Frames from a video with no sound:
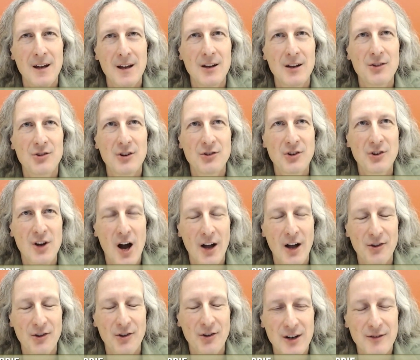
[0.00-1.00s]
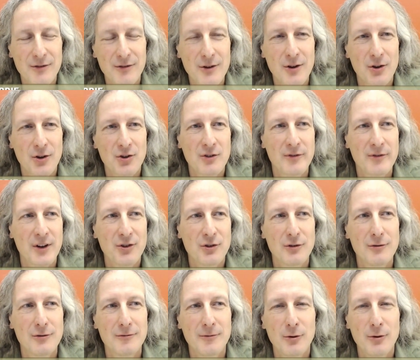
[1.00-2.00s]
is, is a godsend for those of us
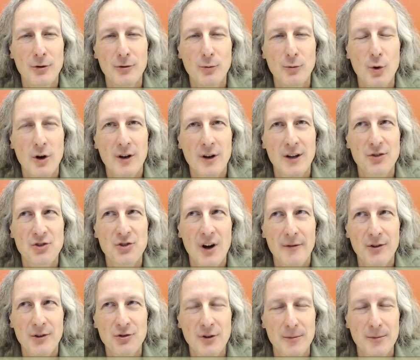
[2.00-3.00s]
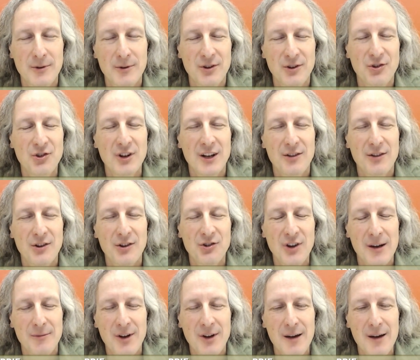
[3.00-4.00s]
who who work in JavaScript and C at the
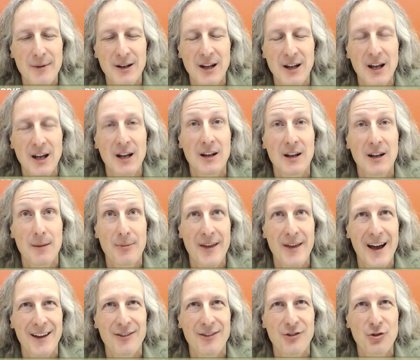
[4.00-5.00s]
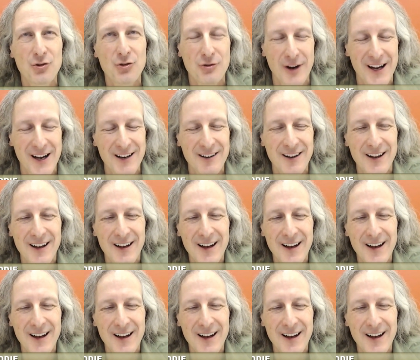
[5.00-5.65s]
same time and can't keep that straight.